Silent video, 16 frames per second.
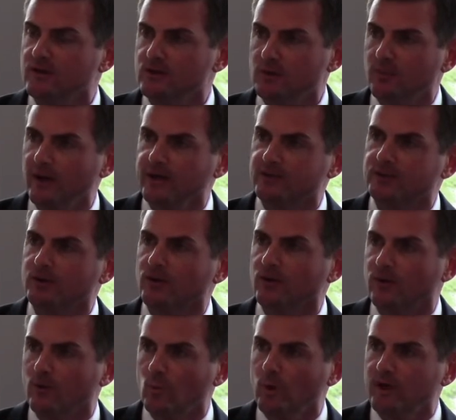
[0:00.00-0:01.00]
to make
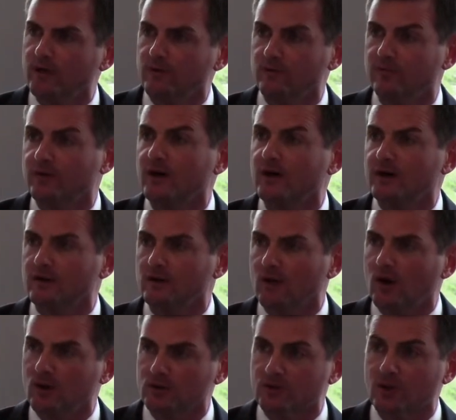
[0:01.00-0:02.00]
sure that we could fund
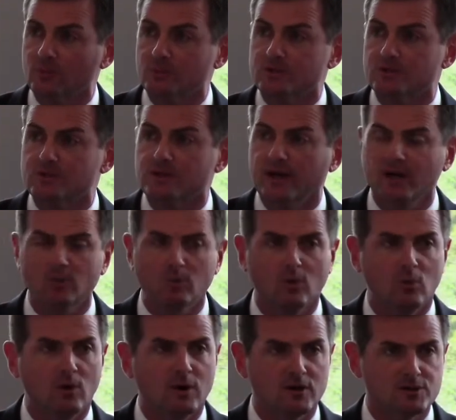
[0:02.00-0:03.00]
long-term sustainable
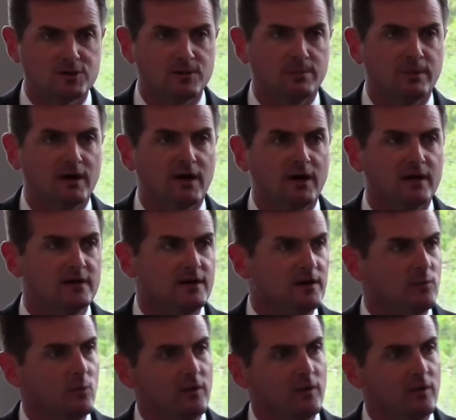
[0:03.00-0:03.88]
water supply